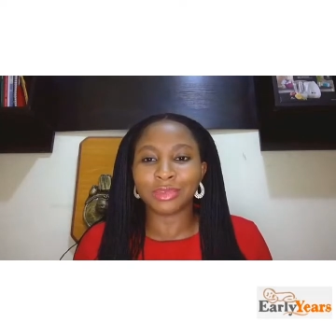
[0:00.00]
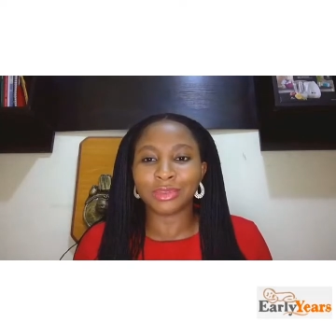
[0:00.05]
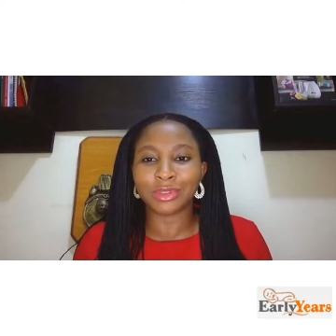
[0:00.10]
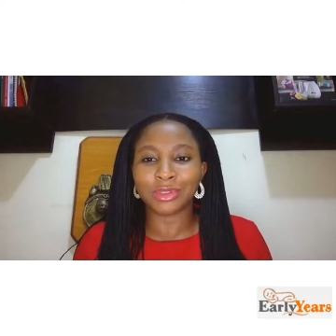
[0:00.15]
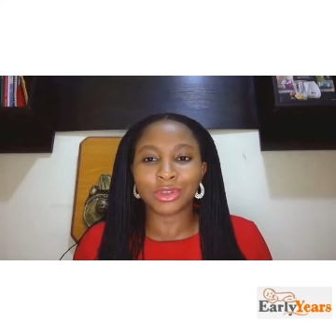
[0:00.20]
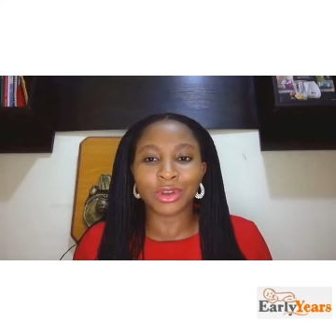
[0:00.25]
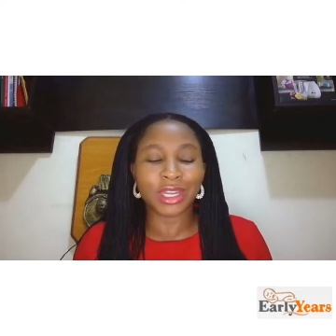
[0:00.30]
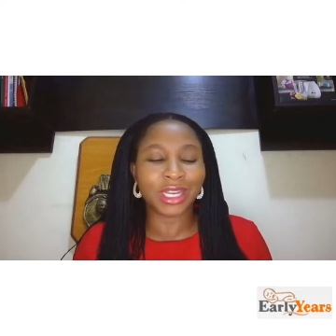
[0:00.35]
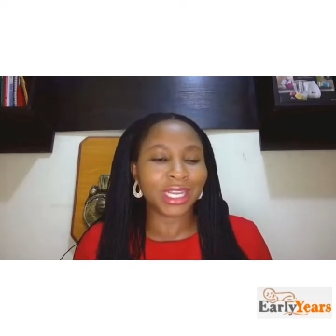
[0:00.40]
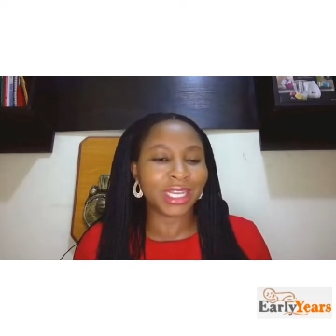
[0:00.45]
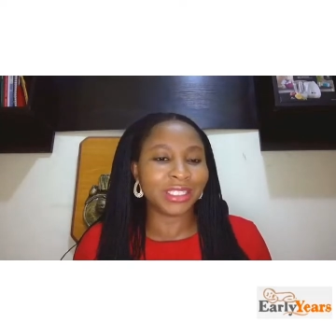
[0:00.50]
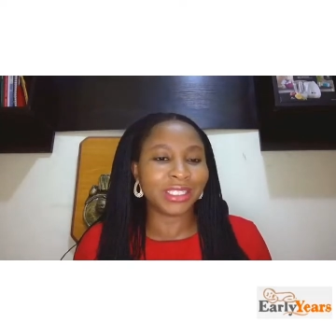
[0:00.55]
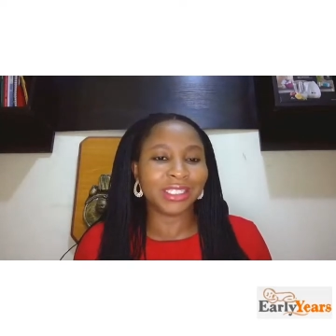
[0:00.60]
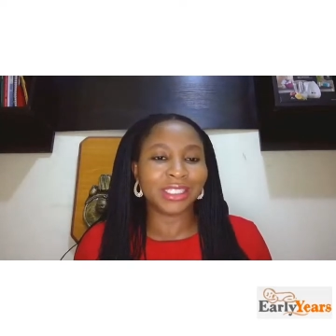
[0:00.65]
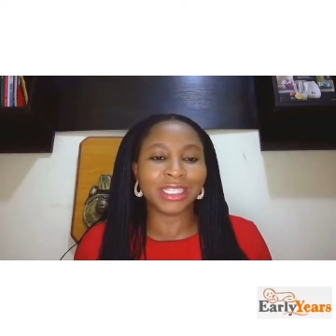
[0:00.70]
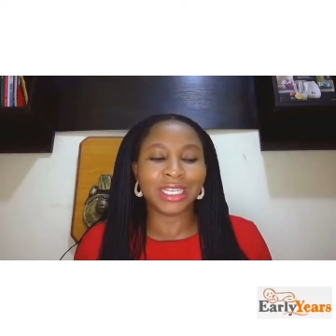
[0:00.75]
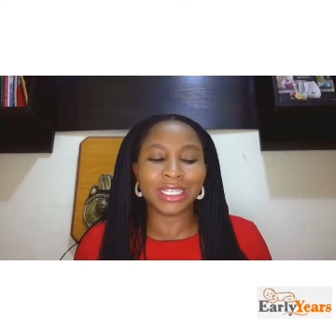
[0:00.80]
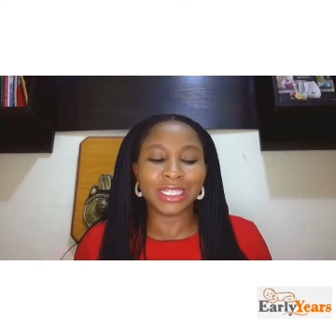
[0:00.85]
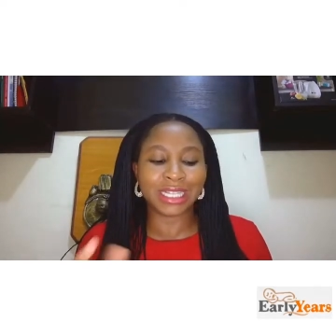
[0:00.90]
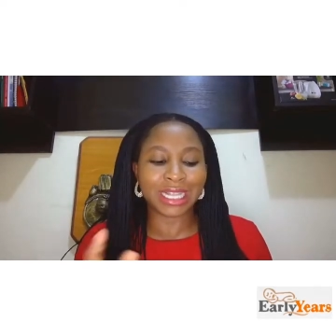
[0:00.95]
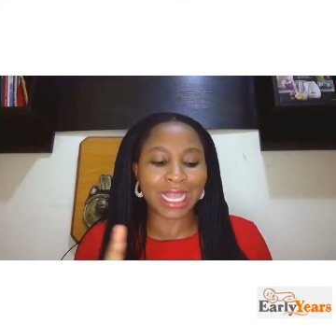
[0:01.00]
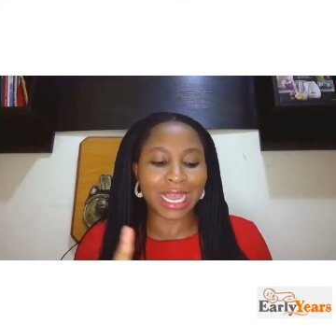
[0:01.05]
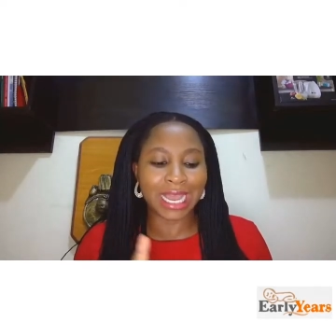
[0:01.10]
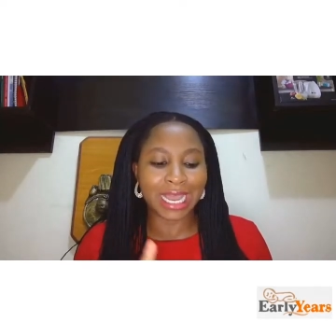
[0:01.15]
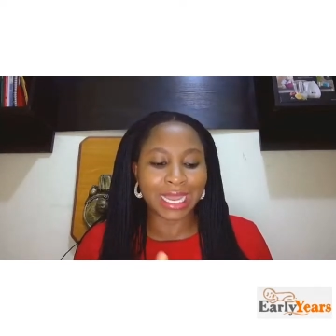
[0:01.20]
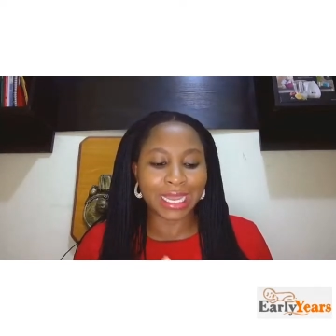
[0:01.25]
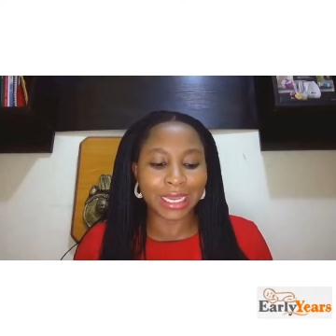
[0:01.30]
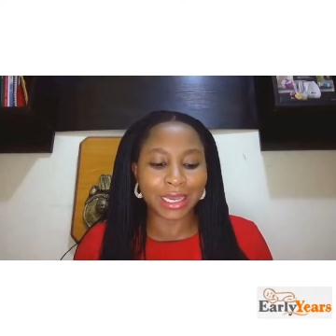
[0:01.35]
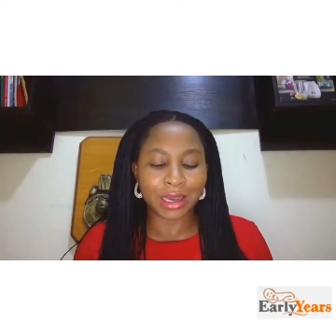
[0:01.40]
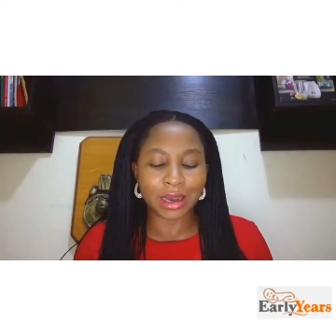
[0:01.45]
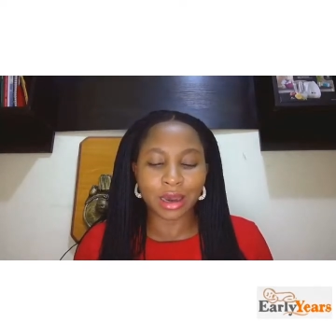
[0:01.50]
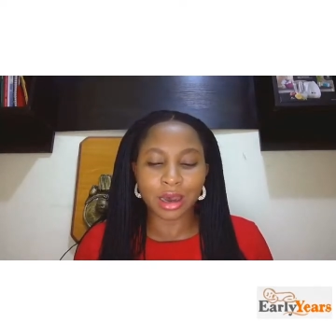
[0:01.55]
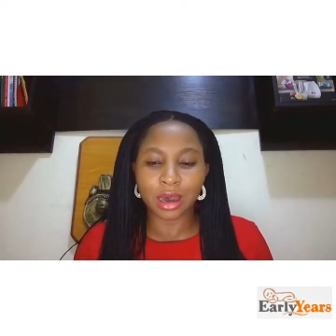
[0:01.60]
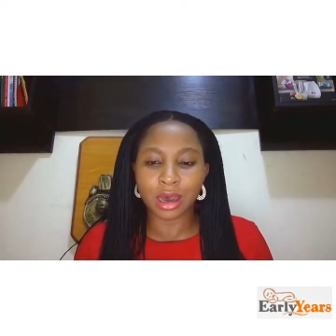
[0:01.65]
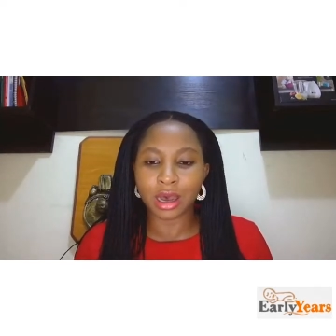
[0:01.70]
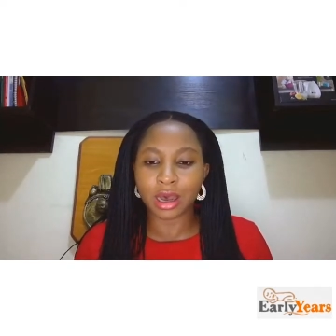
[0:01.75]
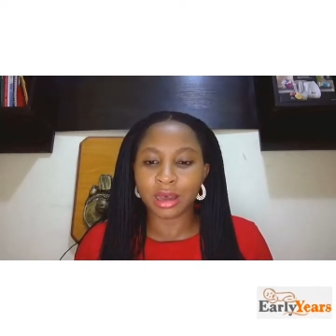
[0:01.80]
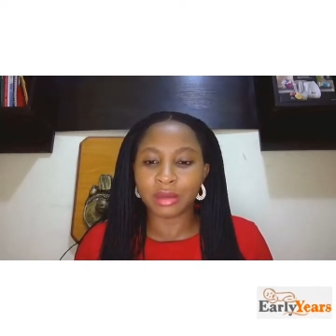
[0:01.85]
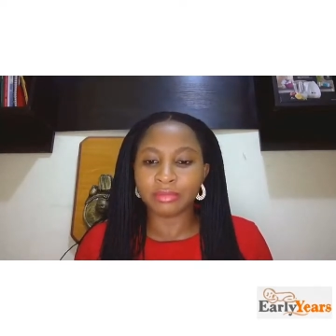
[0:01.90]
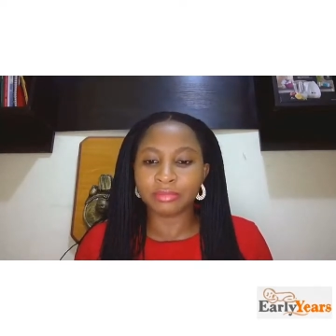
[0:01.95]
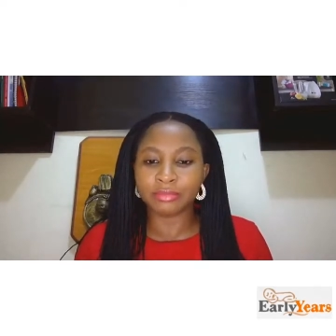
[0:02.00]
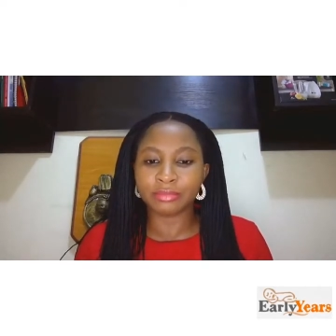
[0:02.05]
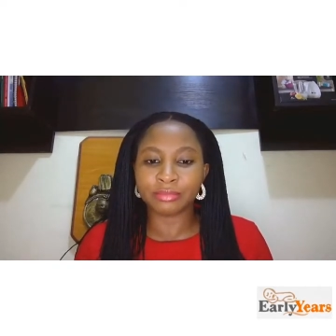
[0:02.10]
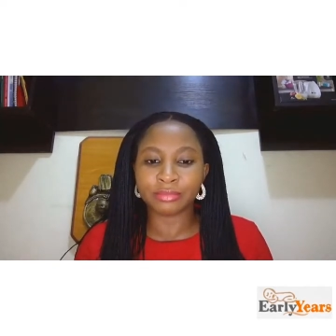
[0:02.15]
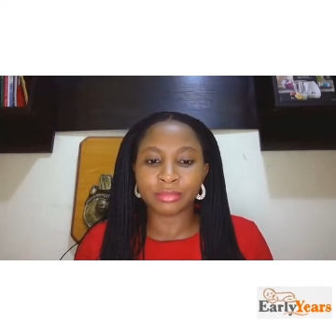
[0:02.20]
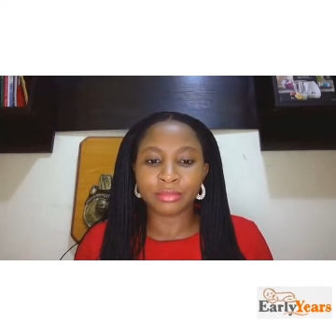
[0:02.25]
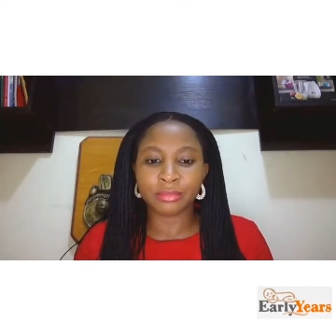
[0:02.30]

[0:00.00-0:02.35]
toilet seat, like um